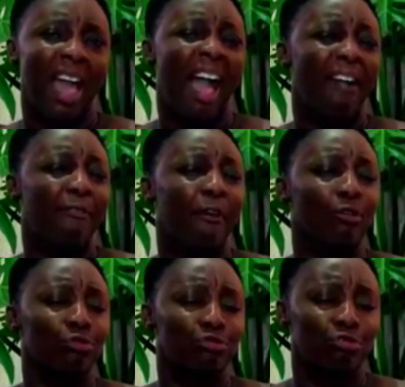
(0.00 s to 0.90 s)
I
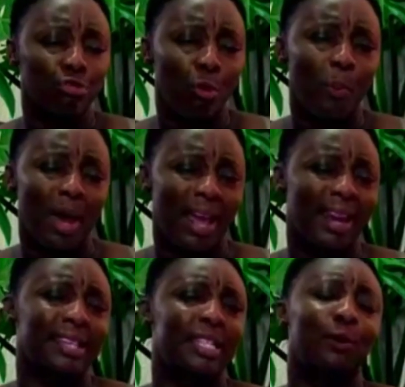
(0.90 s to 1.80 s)
felt so bad,
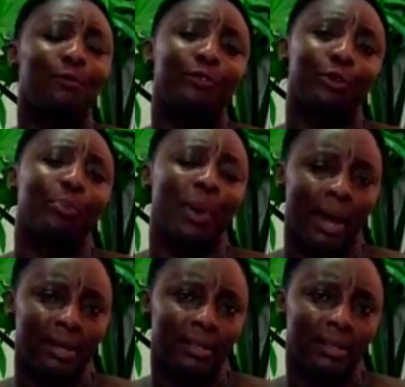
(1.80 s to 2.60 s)
and I still feel bad.